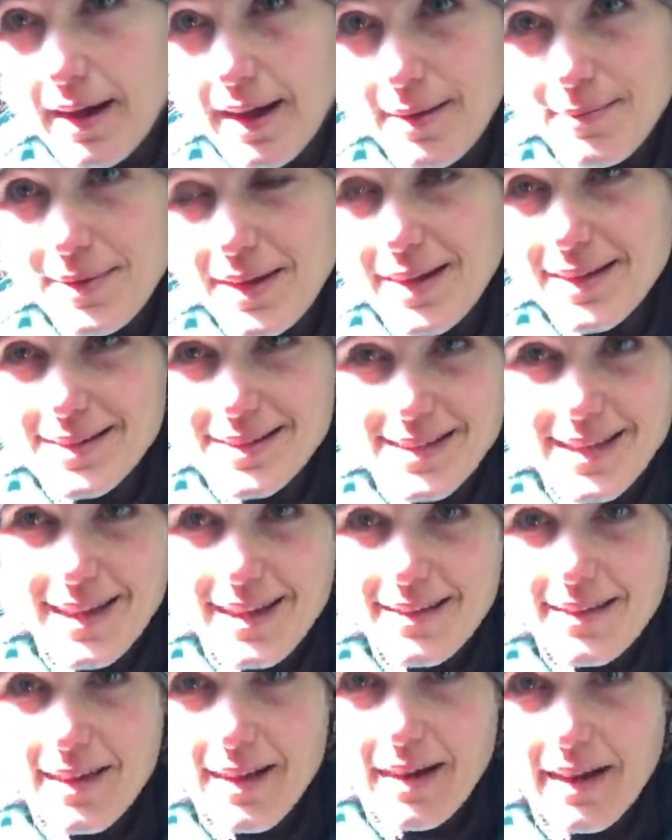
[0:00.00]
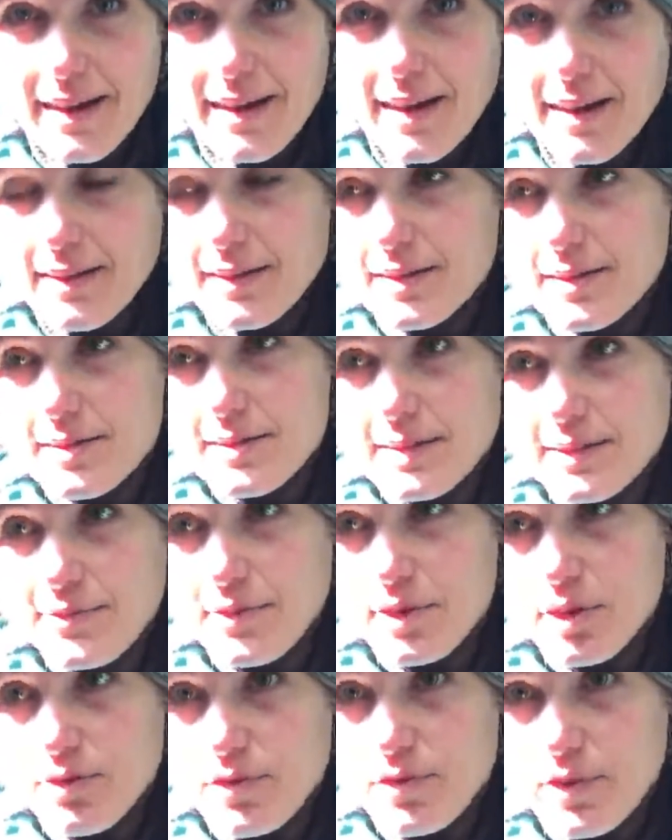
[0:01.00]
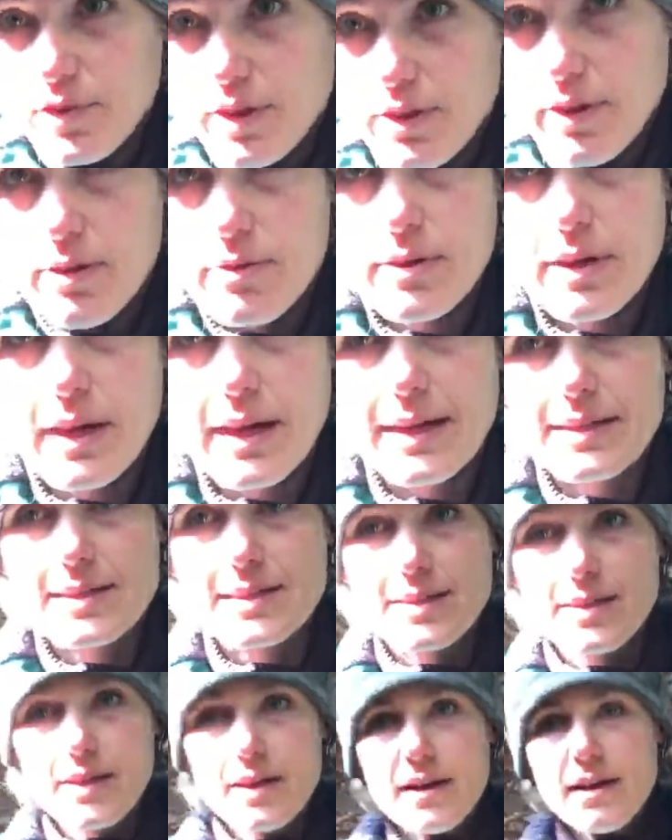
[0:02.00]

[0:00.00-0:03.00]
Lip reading: I'm not saying that I got this stuff all figured out, guys.